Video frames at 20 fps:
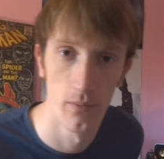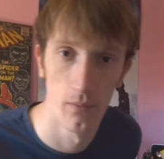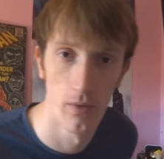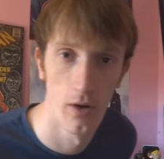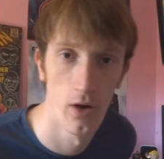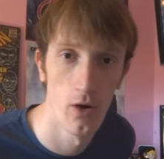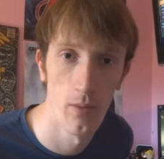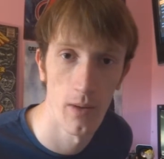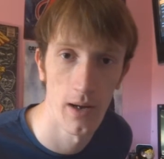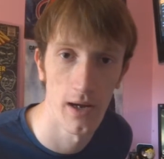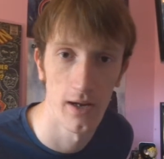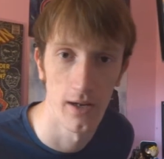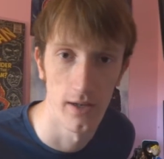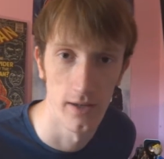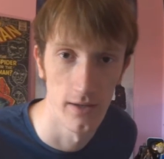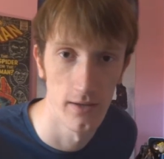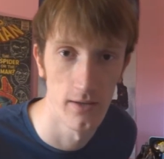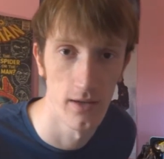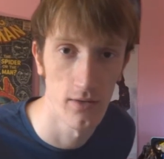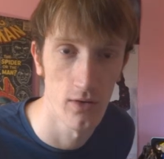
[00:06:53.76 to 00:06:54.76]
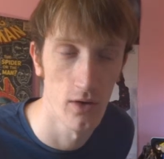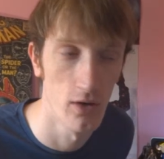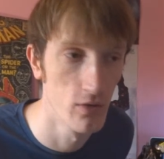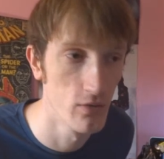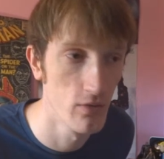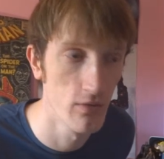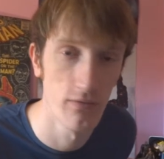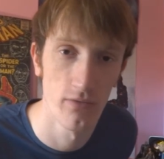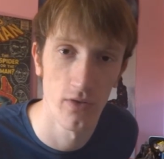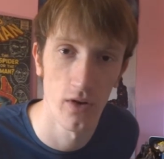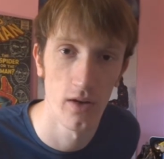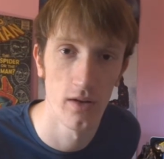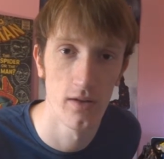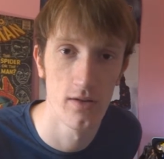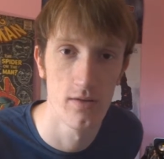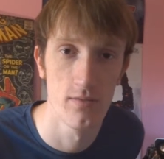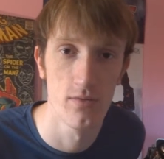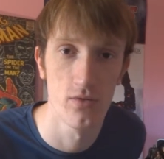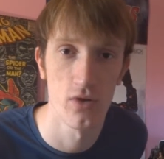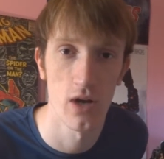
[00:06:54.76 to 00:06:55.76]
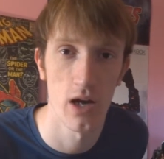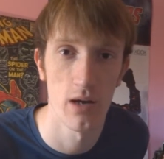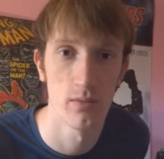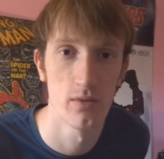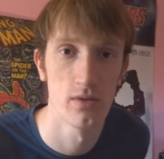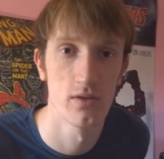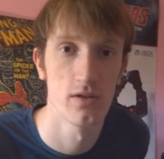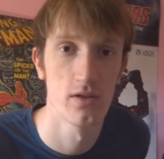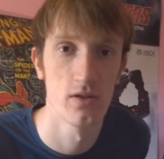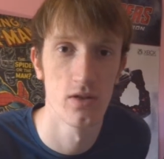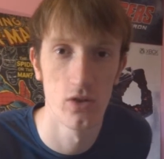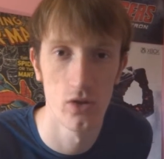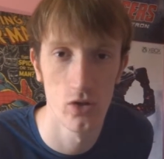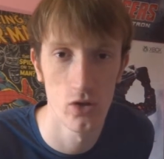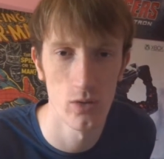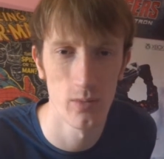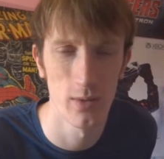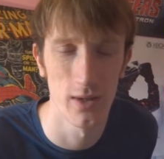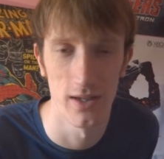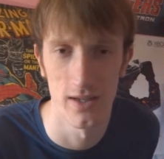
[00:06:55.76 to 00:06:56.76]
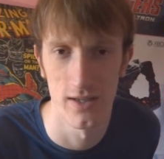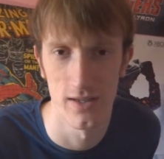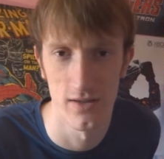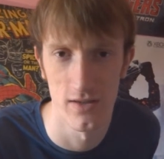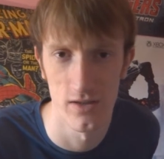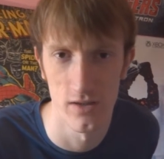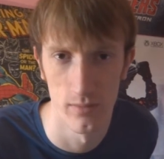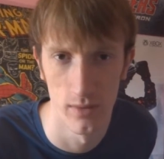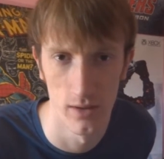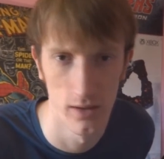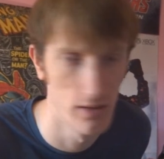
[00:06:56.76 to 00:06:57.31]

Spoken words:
who am I? I've got 114 subscribers. Nobody listens to